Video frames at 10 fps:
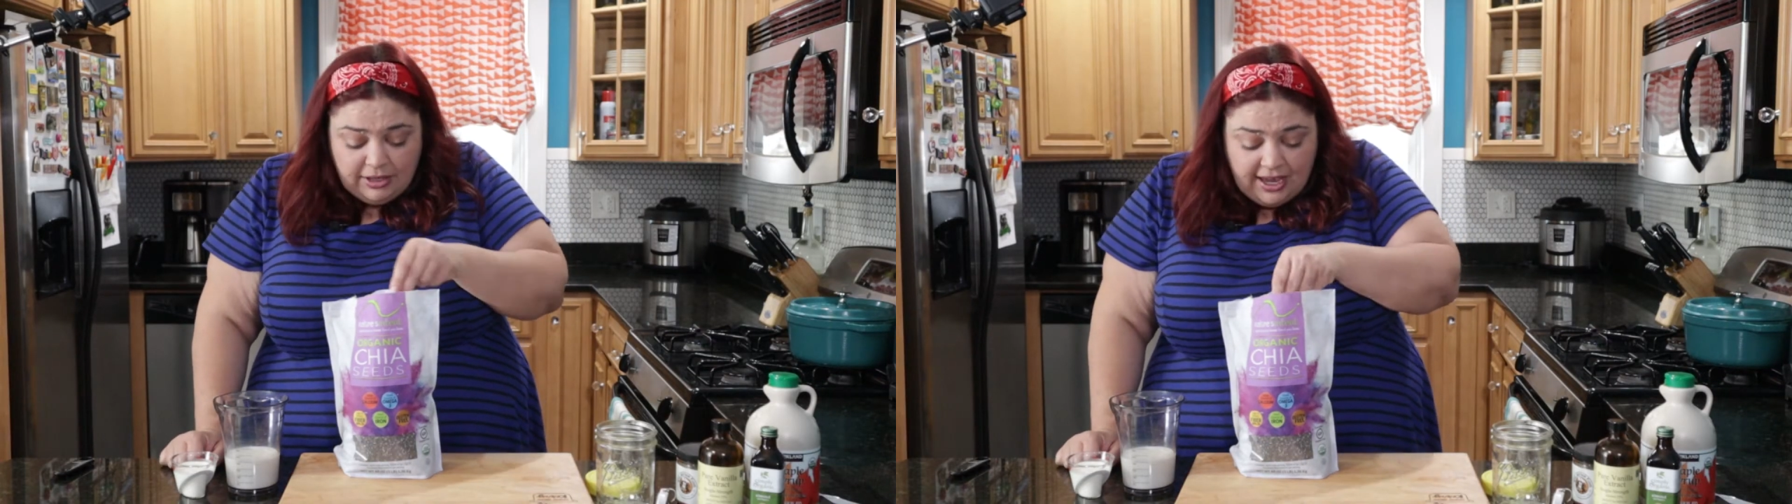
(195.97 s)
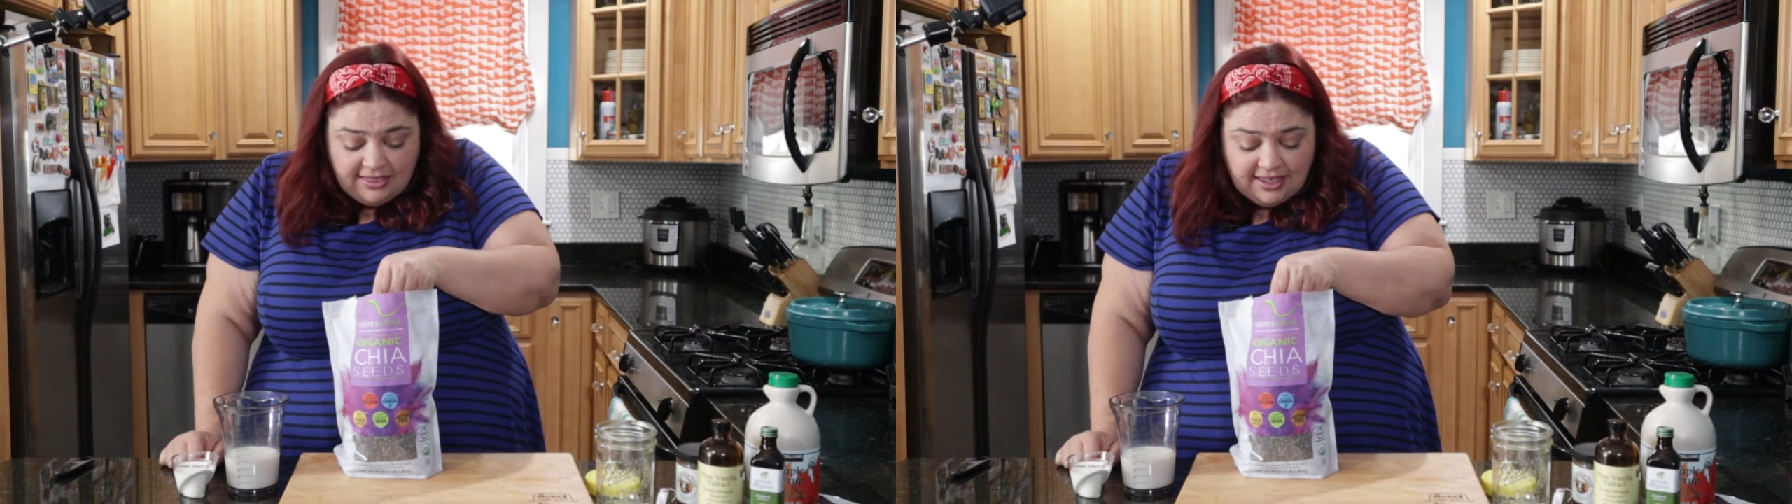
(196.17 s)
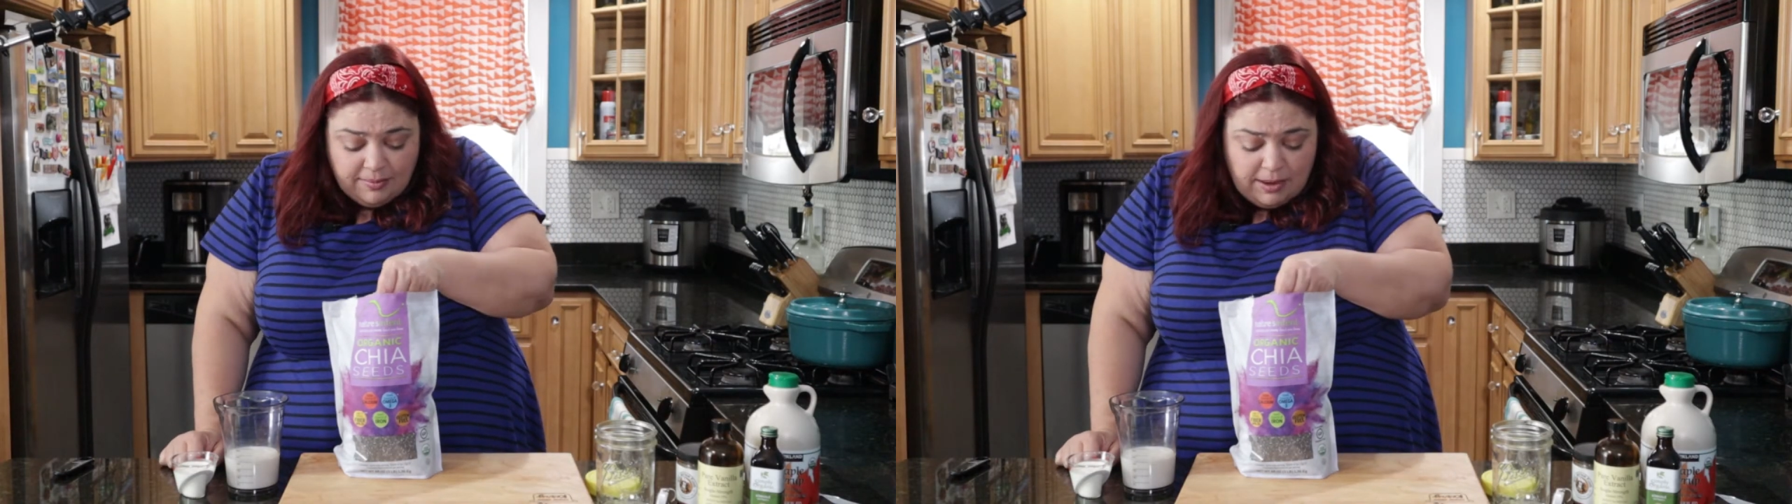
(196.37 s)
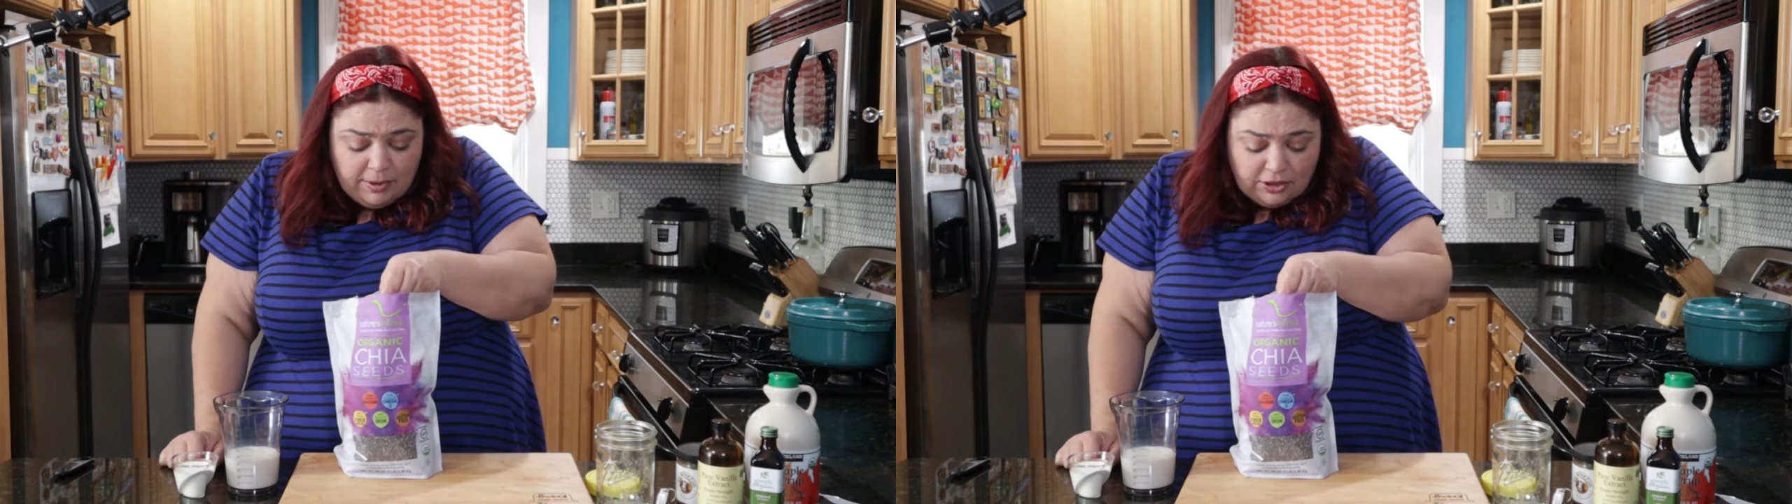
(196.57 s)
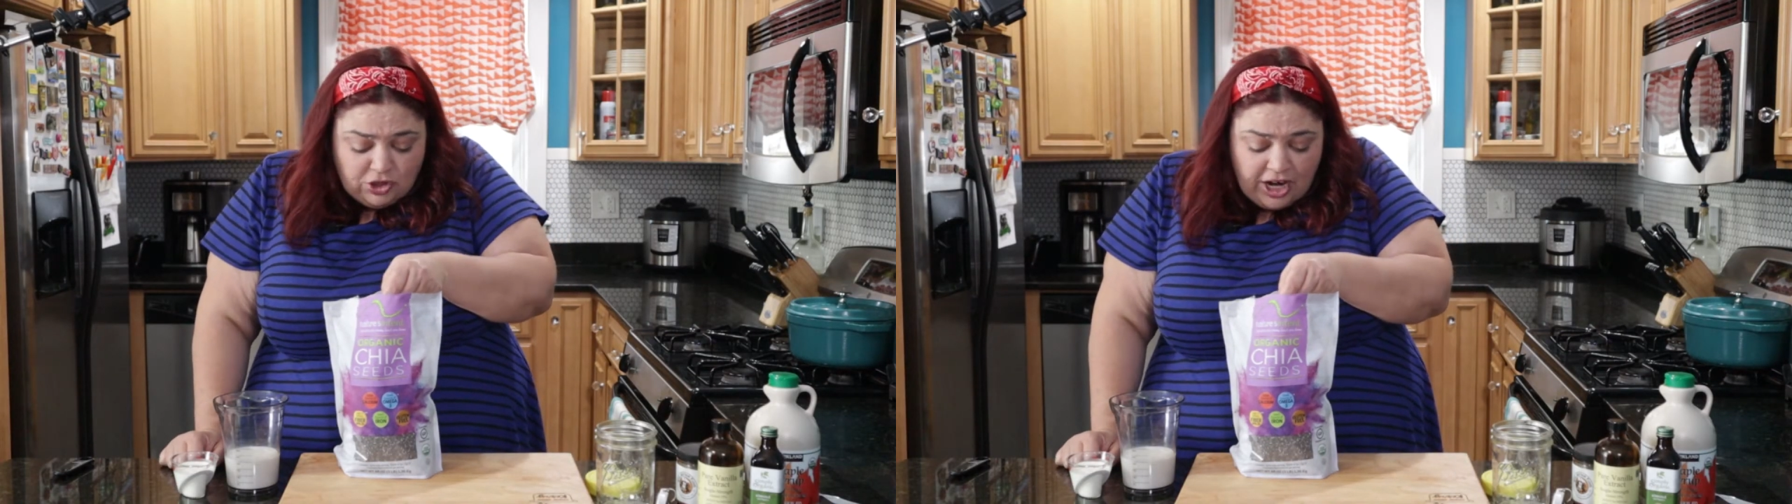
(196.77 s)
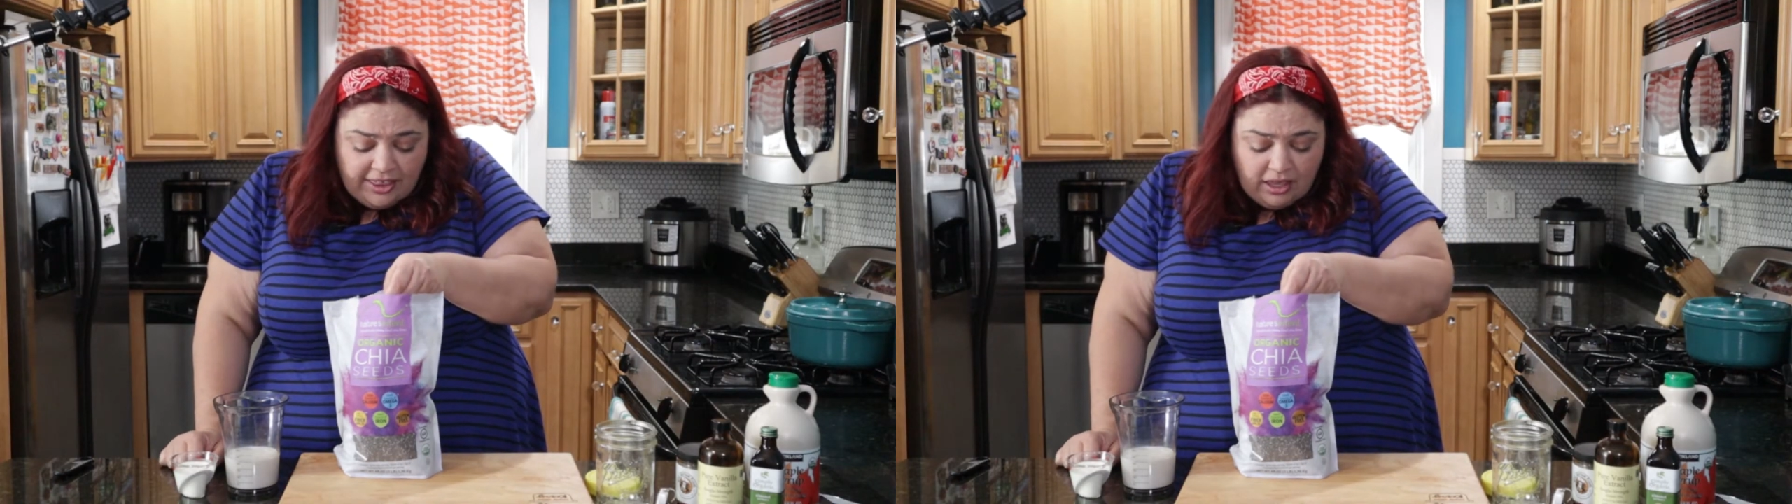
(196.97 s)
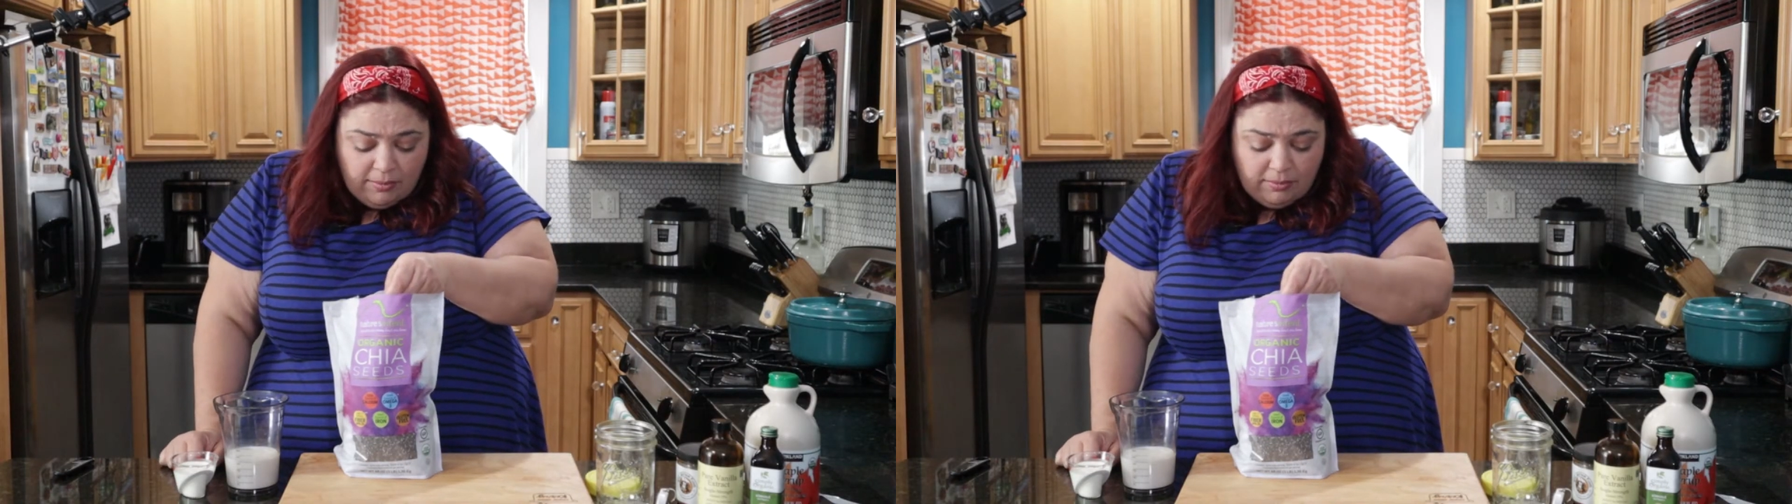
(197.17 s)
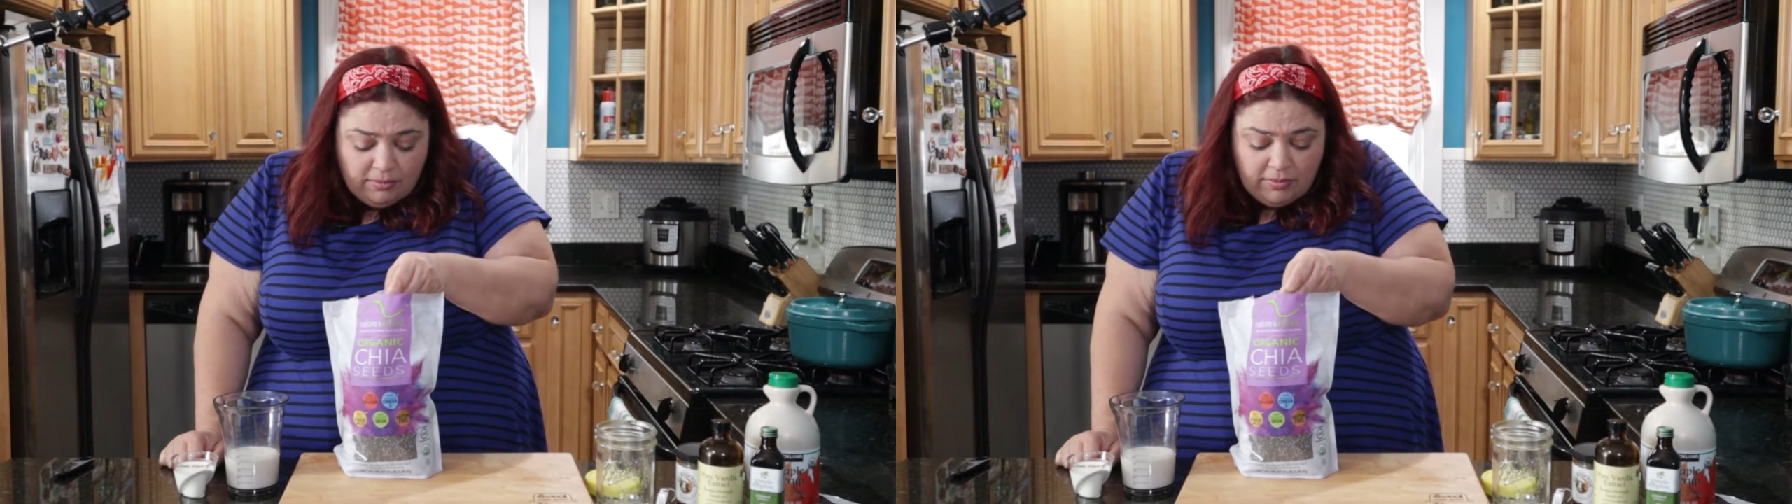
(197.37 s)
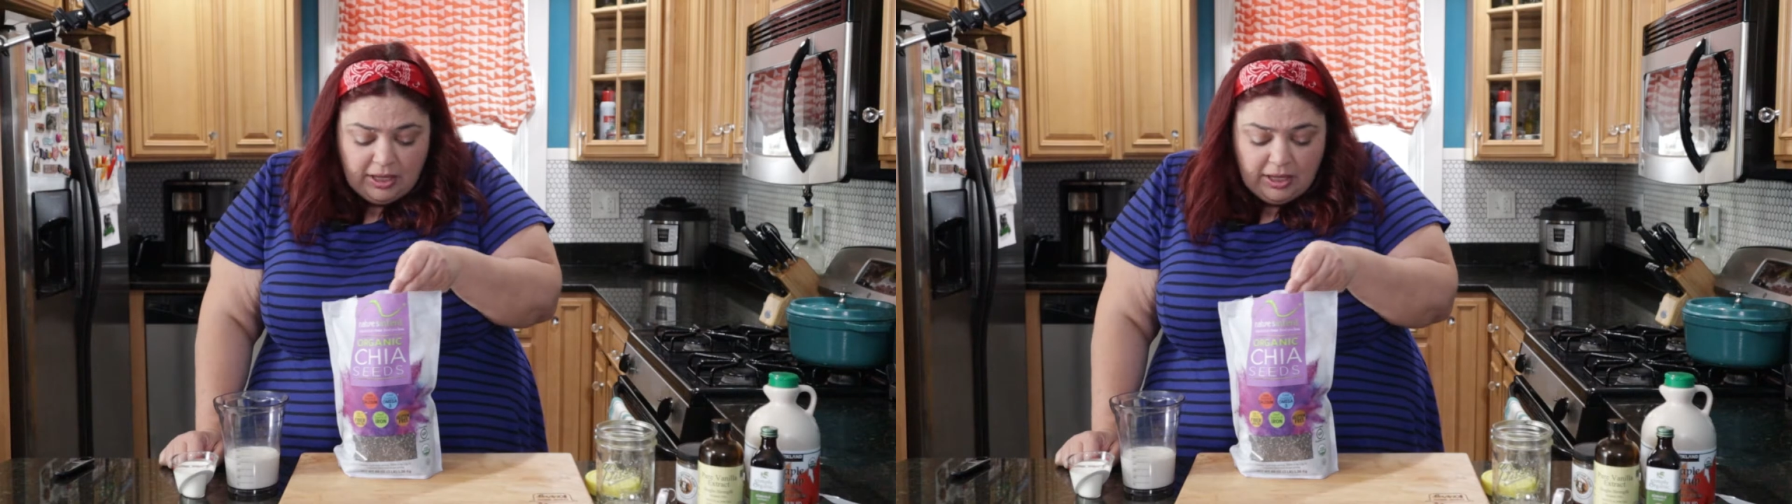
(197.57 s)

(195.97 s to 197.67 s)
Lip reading: Like I think maybe I'll try them